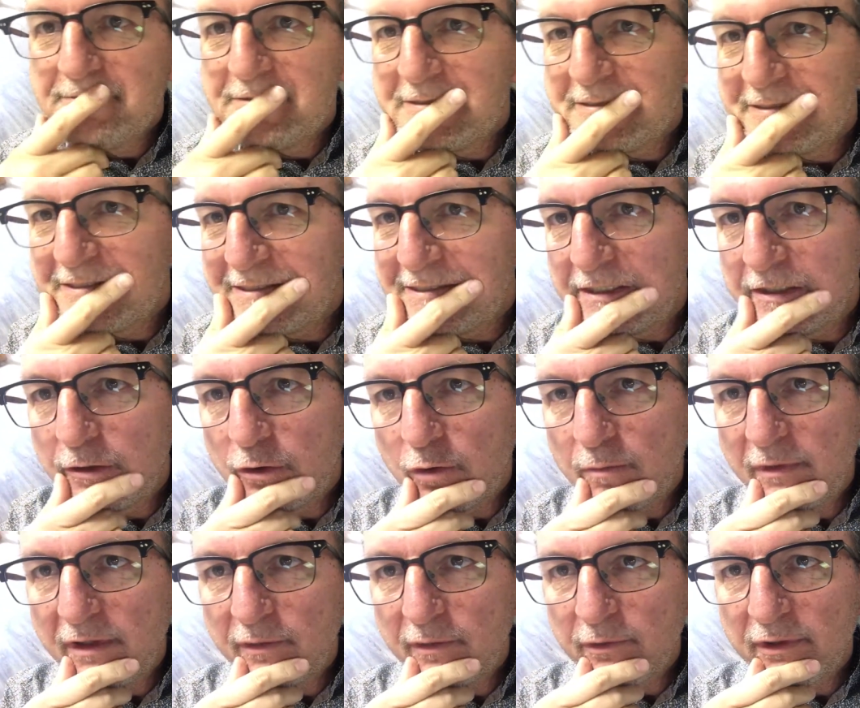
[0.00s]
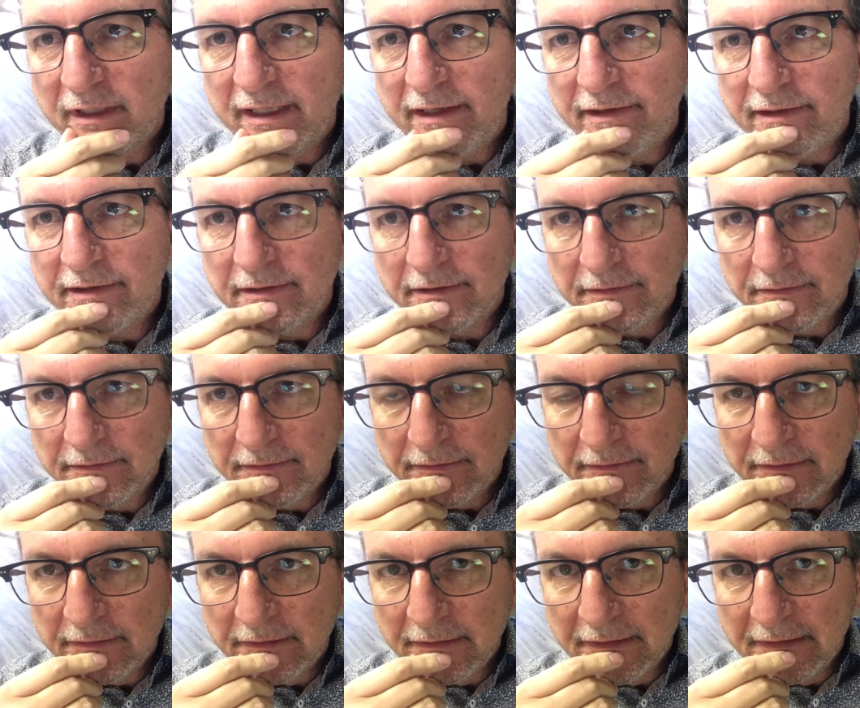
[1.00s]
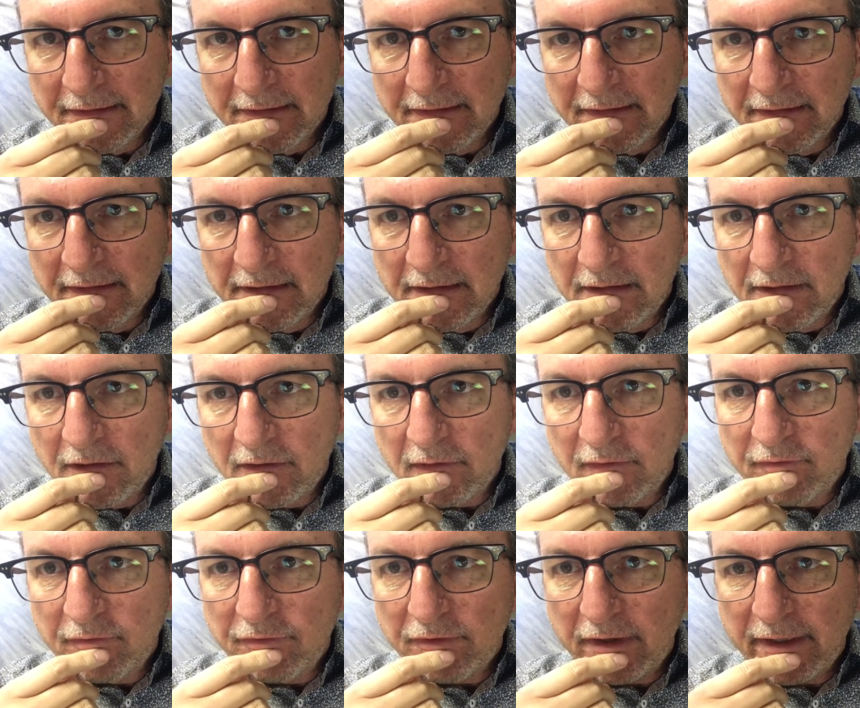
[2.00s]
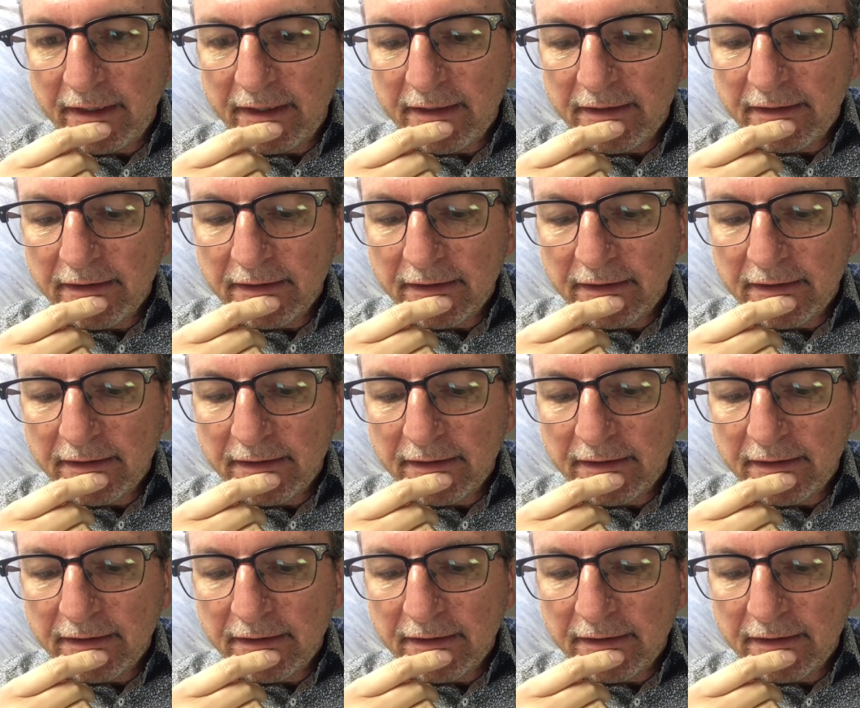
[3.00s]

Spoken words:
Normally we're together on a Friday.